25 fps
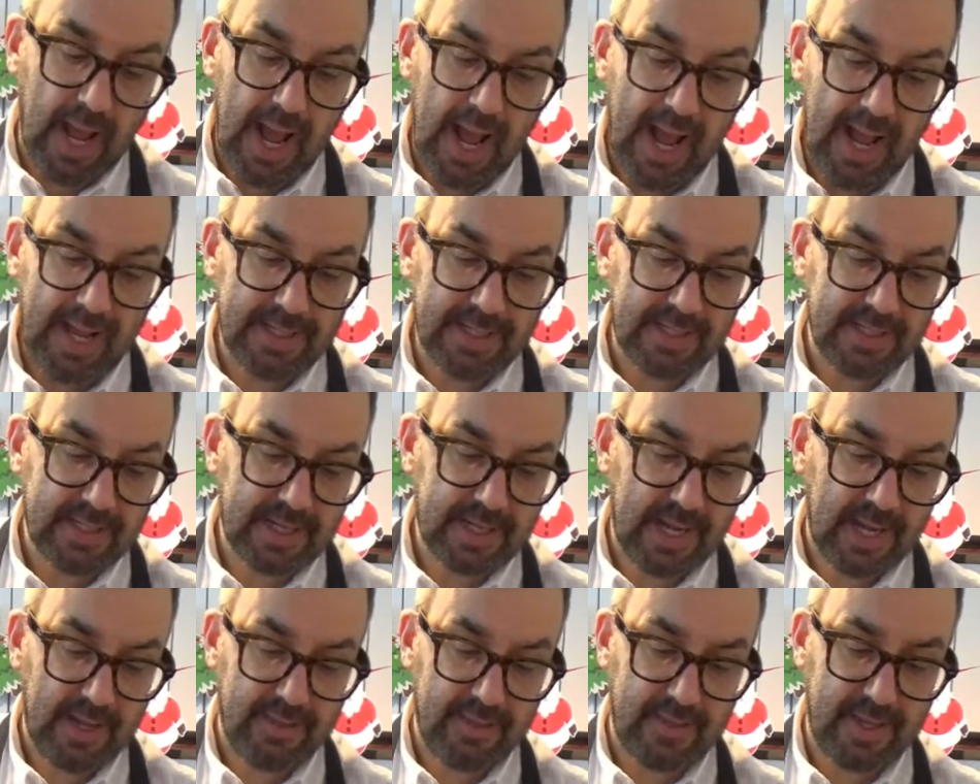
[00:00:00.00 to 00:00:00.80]
And
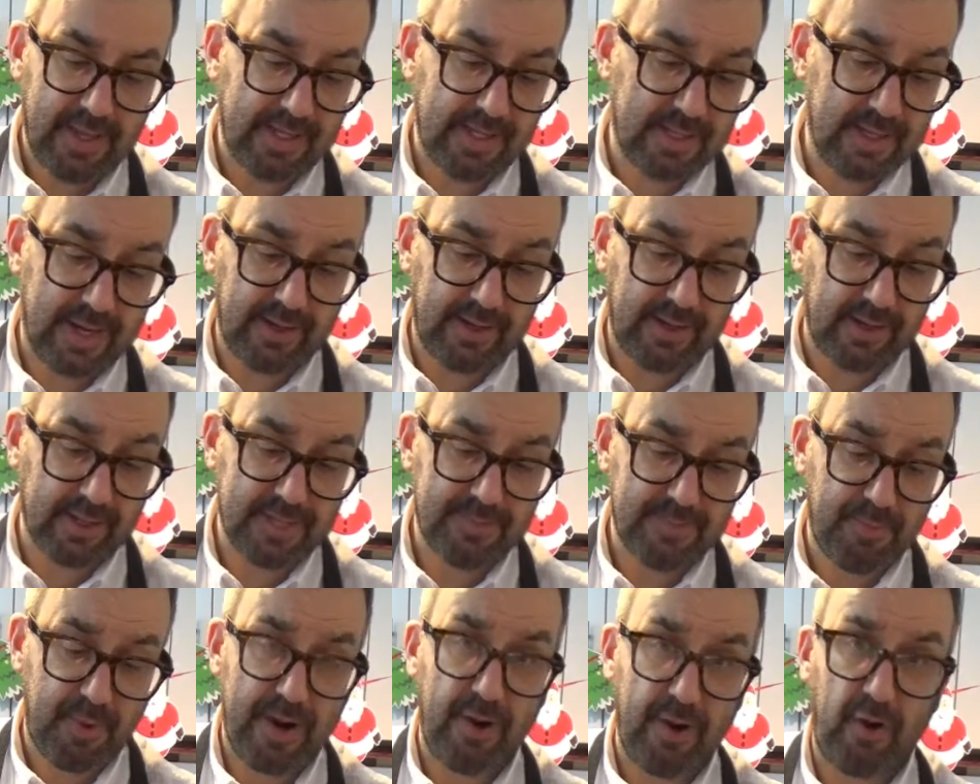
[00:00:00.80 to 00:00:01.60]
these little
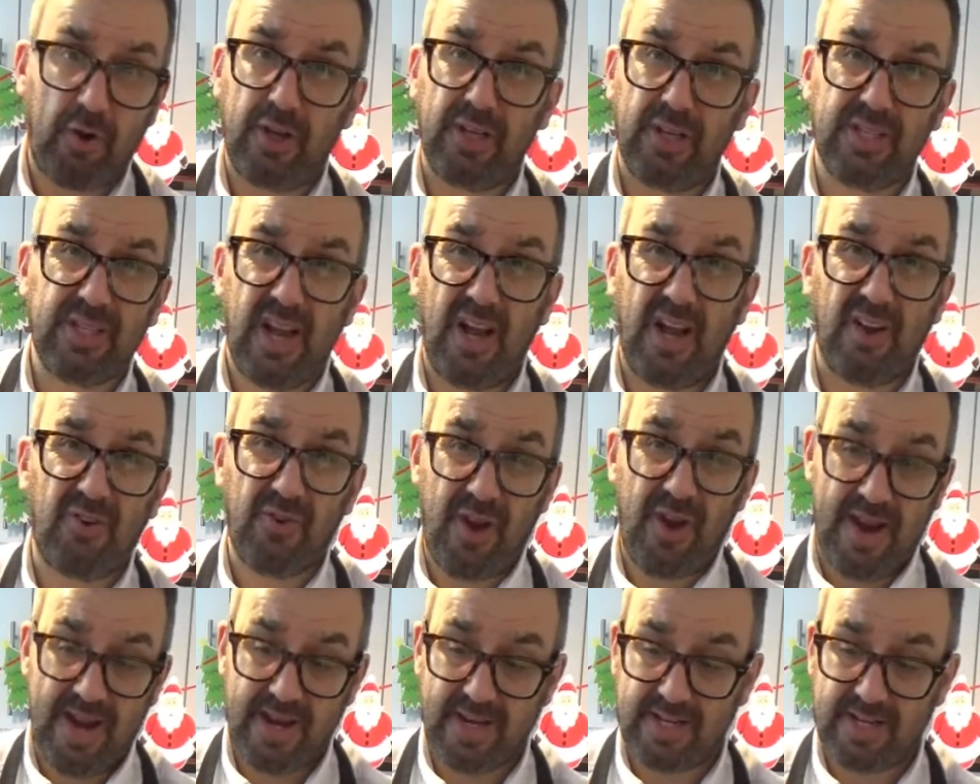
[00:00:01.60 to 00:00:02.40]
spray oils are
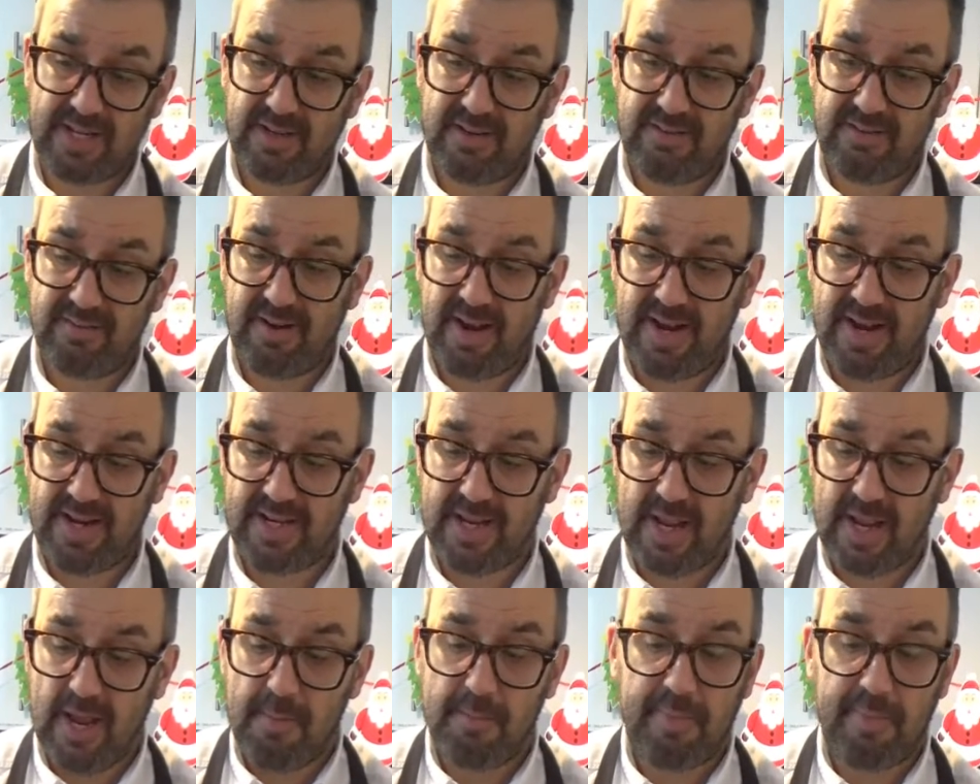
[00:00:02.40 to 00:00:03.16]
great, right?